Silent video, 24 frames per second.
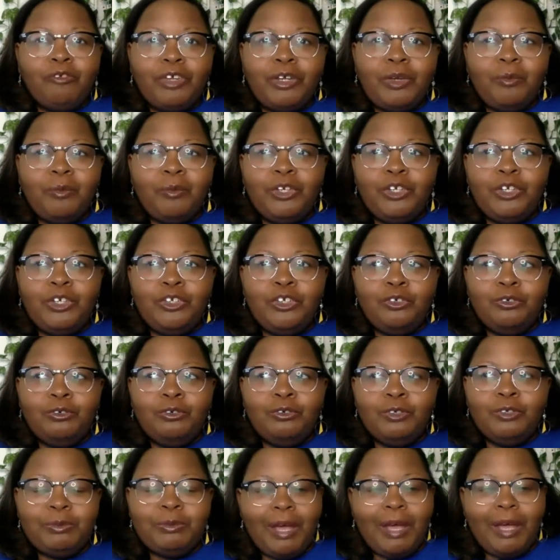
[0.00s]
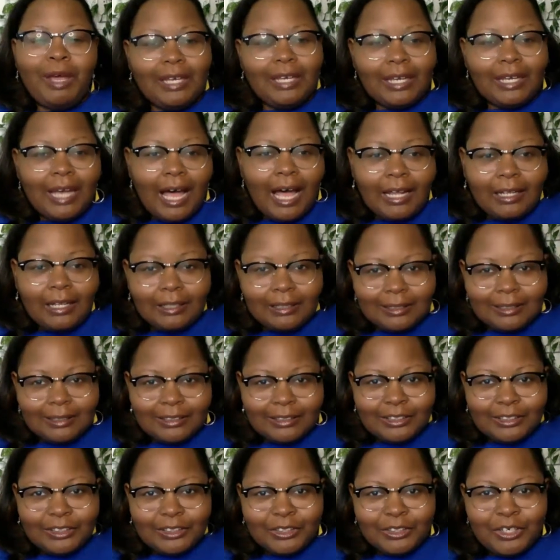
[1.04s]
we used back in college,
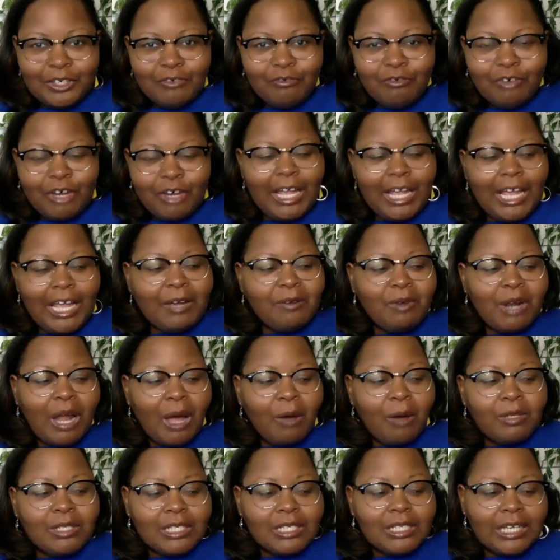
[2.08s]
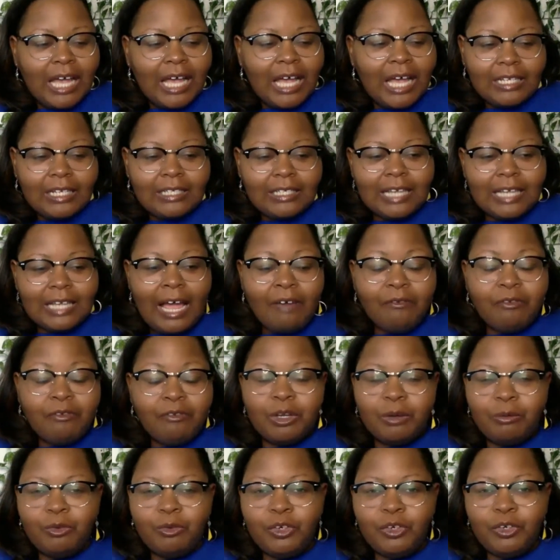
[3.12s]
right? And when I was in college, I have a
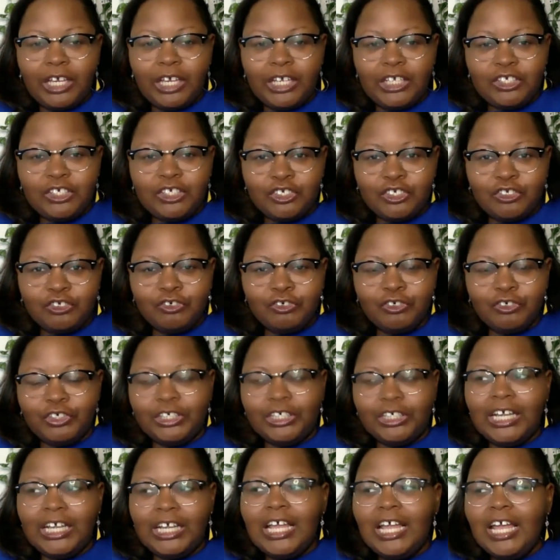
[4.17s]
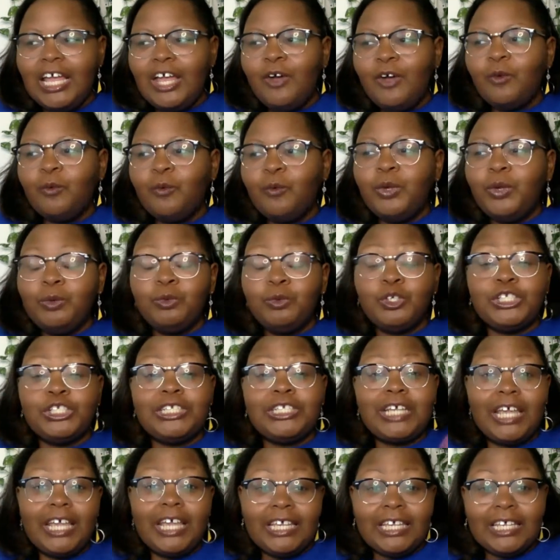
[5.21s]
communications degree. We were
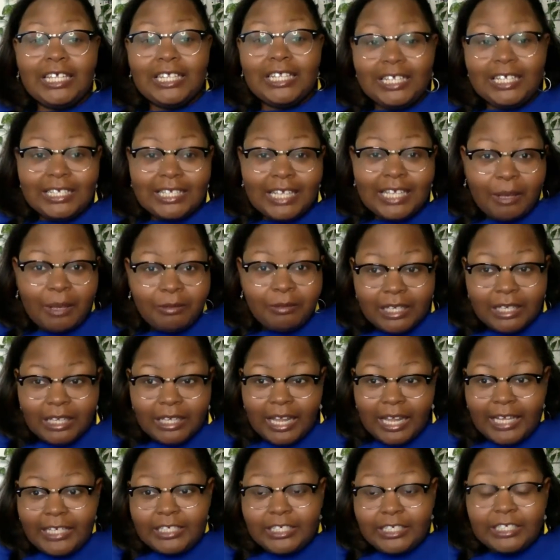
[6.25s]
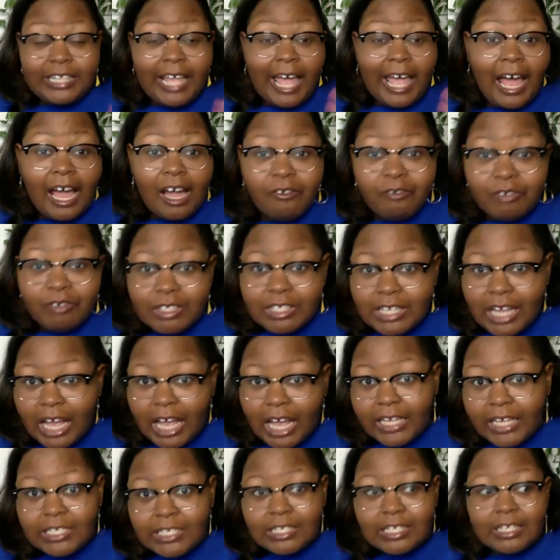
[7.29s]
taking these types of classes,
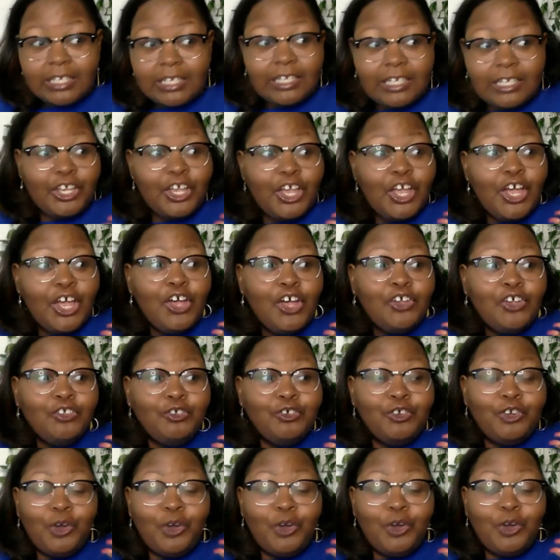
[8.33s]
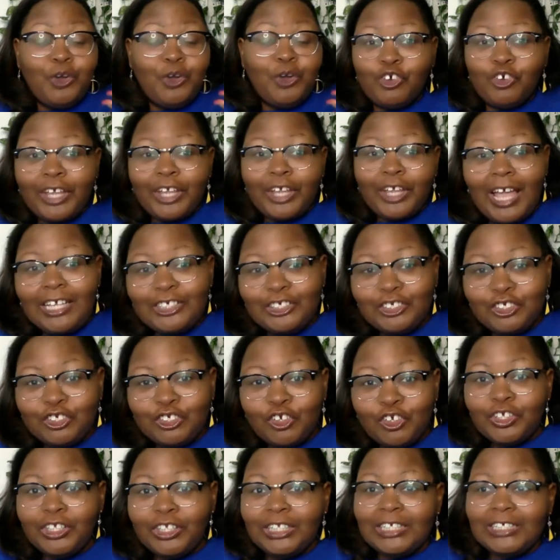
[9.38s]
advertising, broadcast
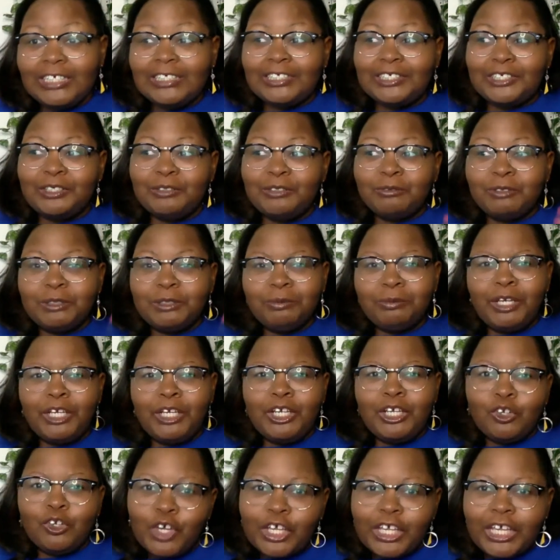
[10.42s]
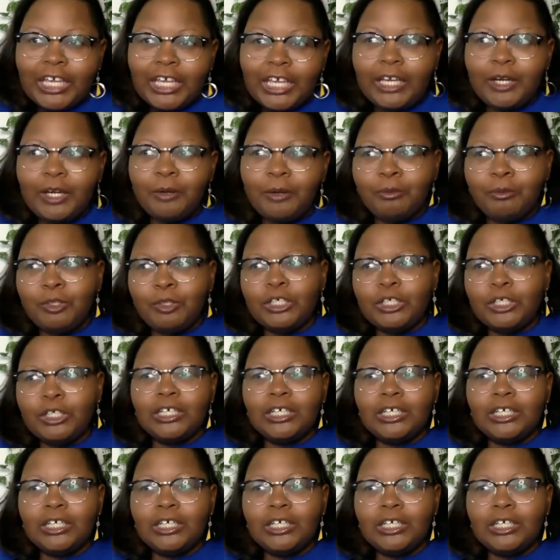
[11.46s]
journalism, speaking on camera,